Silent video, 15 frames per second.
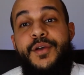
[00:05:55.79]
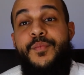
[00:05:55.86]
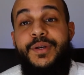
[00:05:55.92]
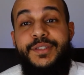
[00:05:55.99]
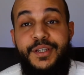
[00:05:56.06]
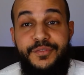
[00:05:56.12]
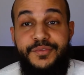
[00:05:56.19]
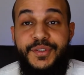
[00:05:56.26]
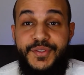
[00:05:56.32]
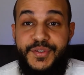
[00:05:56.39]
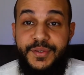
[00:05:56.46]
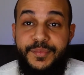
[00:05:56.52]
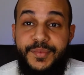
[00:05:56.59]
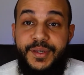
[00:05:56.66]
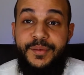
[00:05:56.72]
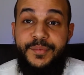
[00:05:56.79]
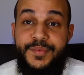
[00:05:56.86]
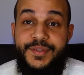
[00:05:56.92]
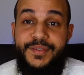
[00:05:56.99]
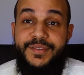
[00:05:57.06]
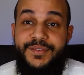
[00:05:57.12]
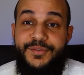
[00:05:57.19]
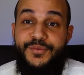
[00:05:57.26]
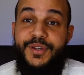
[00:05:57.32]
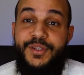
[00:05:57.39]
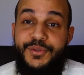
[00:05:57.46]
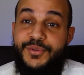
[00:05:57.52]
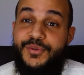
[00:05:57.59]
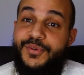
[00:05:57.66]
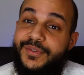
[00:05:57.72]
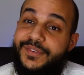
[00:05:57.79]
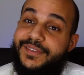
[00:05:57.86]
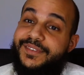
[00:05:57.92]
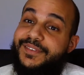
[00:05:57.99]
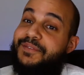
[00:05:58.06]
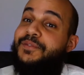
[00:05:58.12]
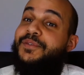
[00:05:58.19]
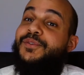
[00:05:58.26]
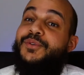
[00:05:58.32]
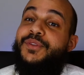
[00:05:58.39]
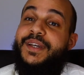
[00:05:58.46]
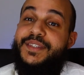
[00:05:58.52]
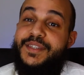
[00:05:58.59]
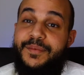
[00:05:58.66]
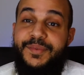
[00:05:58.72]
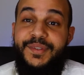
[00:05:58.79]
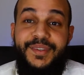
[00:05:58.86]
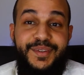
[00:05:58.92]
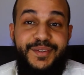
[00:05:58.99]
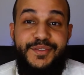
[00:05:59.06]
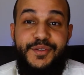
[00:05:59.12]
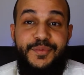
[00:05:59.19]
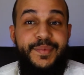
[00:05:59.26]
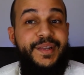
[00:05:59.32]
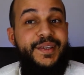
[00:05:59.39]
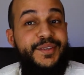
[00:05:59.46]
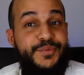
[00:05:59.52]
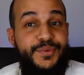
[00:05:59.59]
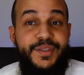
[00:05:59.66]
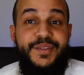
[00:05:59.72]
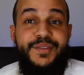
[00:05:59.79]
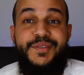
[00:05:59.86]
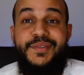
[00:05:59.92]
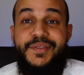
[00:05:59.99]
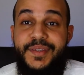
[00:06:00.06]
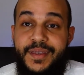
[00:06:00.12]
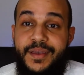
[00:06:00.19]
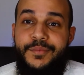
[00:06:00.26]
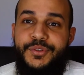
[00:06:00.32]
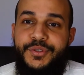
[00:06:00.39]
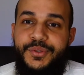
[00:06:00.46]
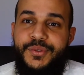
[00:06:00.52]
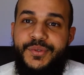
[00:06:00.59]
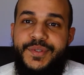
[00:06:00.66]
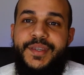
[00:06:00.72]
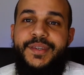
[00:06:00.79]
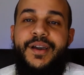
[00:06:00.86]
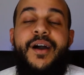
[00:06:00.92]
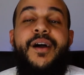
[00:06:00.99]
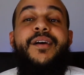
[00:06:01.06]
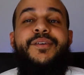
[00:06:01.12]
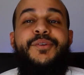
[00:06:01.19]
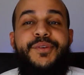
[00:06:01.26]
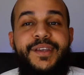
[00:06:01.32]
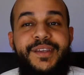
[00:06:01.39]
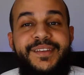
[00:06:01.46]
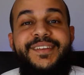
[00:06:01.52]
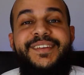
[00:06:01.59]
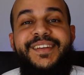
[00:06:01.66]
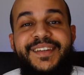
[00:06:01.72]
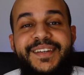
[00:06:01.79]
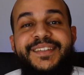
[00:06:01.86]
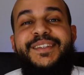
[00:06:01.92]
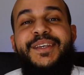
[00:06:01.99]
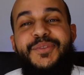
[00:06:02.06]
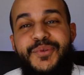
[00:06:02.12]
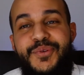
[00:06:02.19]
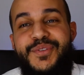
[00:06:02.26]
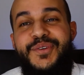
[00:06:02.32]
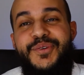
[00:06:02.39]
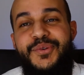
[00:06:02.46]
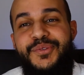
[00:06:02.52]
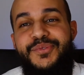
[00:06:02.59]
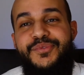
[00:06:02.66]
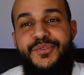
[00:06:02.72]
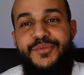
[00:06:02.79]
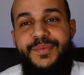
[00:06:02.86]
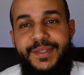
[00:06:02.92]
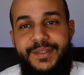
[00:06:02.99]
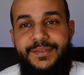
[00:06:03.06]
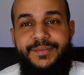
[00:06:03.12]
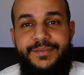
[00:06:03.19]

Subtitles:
But after sometimes, when you got accepted in another place, when another thing happened to you, you say, okay, that was good for me,